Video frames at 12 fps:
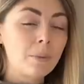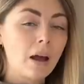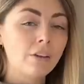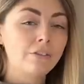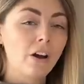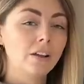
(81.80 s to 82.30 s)
but
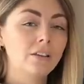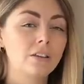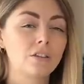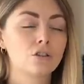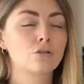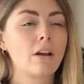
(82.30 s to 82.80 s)
I find
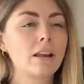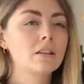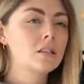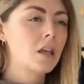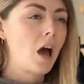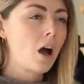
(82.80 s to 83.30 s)
that the
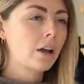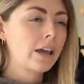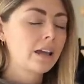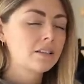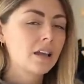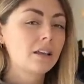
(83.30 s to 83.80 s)
trends that
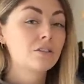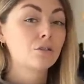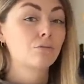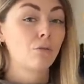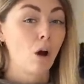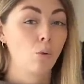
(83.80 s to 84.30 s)
Arquette tend
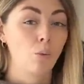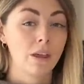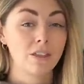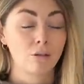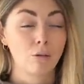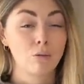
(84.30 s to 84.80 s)
to roll
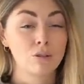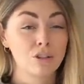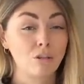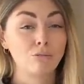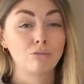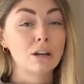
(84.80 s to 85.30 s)
with are
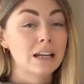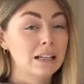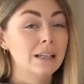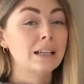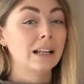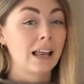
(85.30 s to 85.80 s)
also
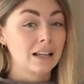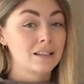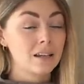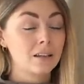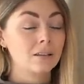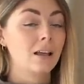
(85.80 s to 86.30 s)
really
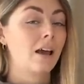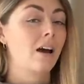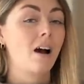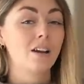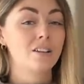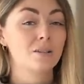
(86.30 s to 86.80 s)
classic, and
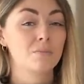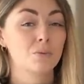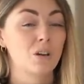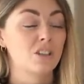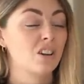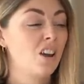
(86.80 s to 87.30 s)
they're items
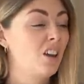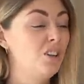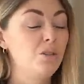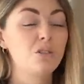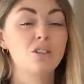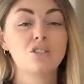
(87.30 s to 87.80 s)
which
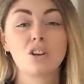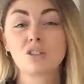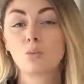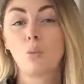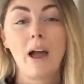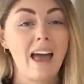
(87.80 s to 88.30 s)
you can
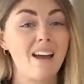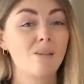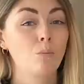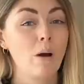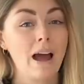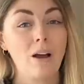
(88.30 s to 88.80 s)
just wear
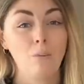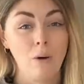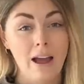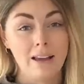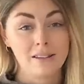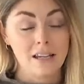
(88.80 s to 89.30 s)
and wear and
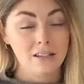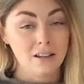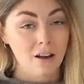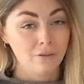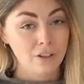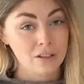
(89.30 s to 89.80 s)
wear season
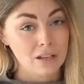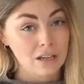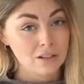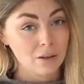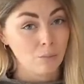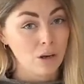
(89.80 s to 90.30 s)
after
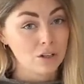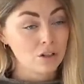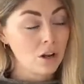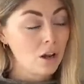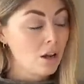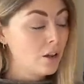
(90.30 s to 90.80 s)
season,
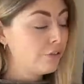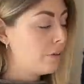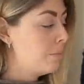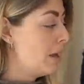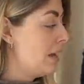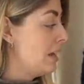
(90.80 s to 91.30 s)
which for
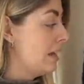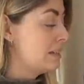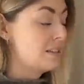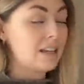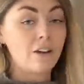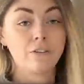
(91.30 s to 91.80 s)
me
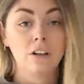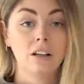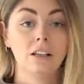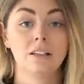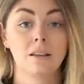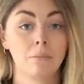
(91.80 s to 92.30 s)
is
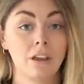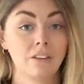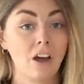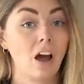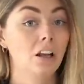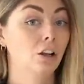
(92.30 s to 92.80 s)
definitely
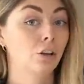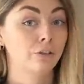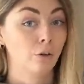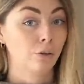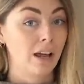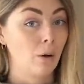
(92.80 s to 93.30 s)
something that I look
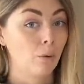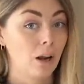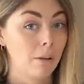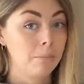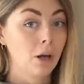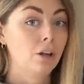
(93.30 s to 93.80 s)
for now when
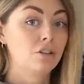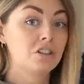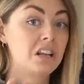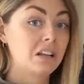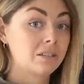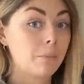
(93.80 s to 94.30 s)
I'm
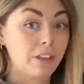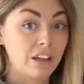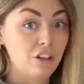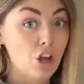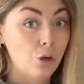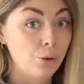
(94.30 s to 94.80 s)
purchasing
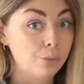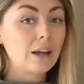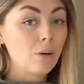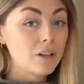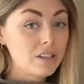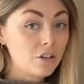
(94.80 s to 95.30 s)
something new.
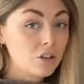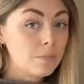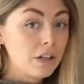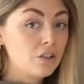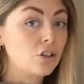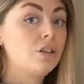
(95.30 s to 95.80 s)
Now, as I just
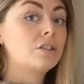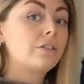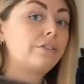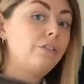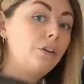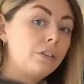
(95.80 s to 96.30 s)
mentioned, there's a
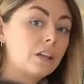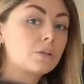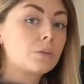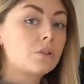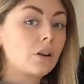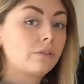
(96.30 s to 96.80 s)
few
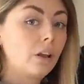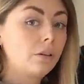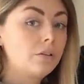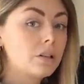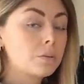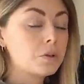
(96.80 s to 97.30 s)
things which I've
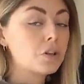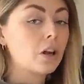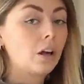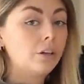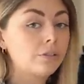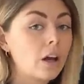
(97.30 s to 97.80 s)
noticed which are
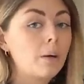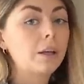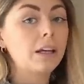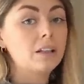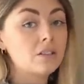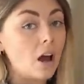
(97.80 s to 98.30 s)
kind of
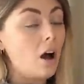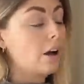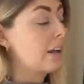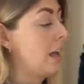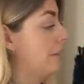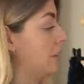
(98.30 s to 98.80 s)
coming into
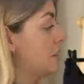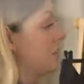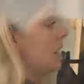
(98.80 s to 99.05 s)
Arquette this